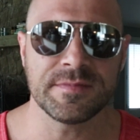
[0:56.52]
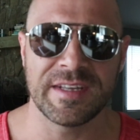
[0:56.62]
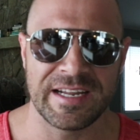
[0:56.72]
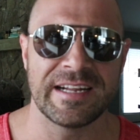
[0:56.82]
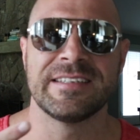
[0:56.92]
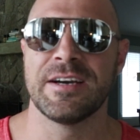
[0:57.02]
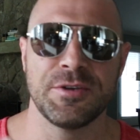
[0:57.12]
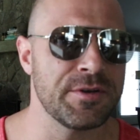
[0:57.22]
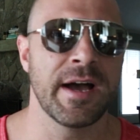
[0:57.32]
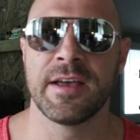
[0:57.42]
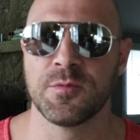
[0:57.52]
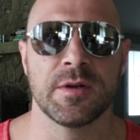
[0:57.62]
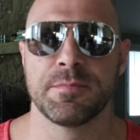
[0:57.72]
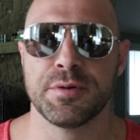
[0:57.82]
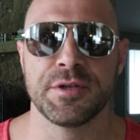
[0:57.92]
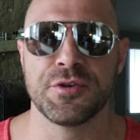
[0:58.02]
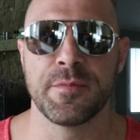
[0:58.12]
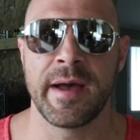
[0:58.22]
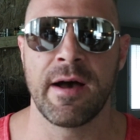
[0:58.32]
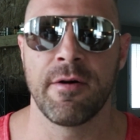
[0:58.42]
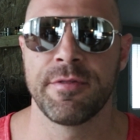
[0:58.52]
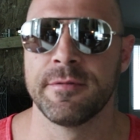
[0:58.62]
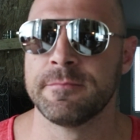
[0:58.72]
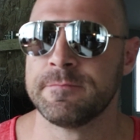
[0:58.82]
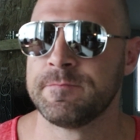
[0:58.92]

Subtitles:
And I'd tell you guys what to put in your mouth and